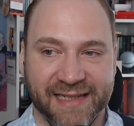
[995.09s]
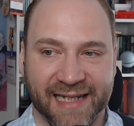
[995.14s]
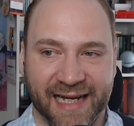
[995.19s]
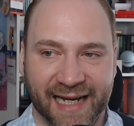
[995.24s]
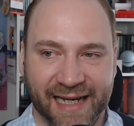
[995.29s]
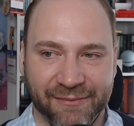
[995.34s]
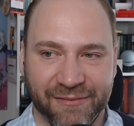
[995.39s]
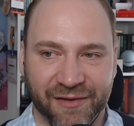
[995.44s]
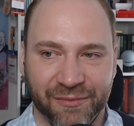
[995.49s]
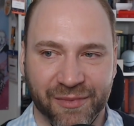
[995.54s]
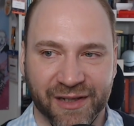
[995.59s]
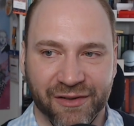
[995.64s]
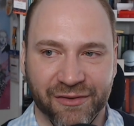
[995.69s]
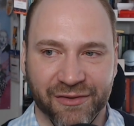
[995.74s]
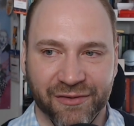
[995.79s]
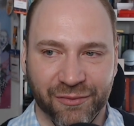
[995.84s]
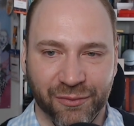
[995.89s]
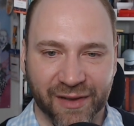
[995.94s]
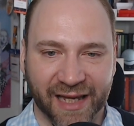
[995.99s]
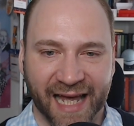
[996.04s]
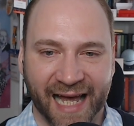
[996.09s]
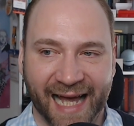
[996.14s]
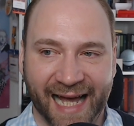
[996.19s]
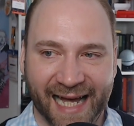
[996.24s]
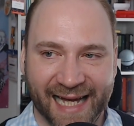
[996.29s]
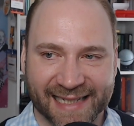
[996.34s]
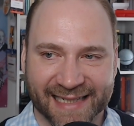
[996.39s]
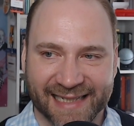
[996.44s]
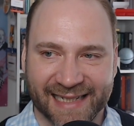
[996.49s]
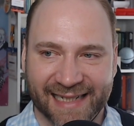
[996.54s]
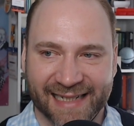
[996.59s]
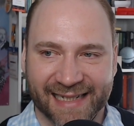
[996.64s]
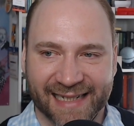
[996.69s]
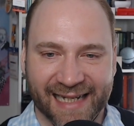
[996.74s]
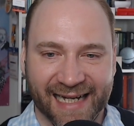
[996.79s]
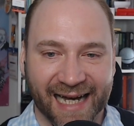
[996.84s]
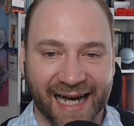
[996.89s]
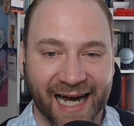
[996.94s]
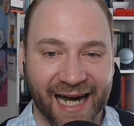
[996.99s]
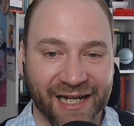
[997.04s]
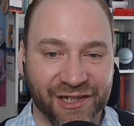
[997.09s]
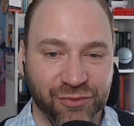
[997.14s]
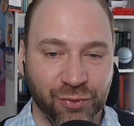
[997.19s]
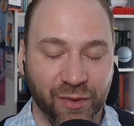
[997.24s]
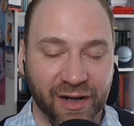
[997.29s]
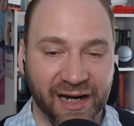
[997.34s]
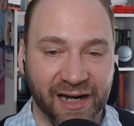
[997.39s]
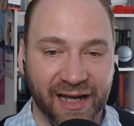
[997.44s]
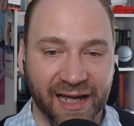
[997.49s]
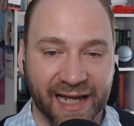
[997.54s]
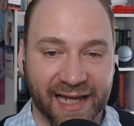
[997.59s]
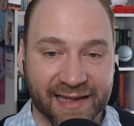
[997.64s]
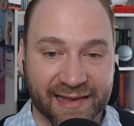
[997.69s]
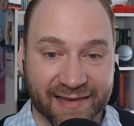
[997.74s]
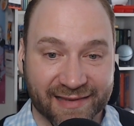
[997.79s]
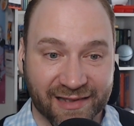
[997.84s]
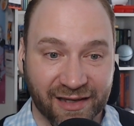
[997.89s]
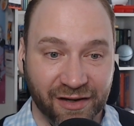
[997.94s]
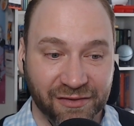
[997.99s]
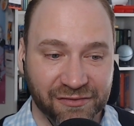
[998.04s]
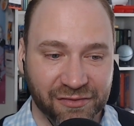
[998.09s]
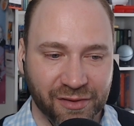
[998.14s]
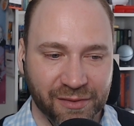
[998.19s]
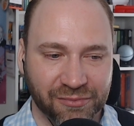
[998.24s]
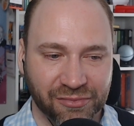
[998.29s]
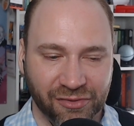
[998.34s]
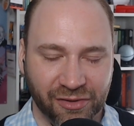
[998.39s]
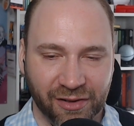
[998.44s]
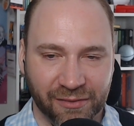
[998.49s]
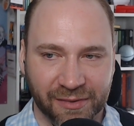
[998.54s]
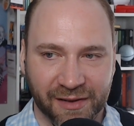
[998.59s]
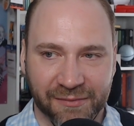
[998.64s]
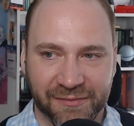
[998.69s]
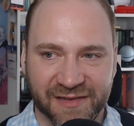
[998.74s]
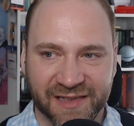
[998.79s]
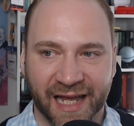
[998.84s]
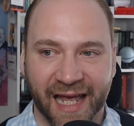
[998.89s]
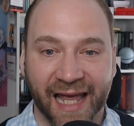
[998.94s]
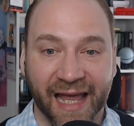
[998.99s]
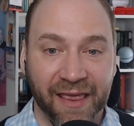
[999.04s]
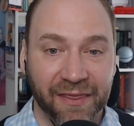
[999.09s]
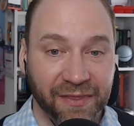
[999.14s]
times because we had hardware and software problems.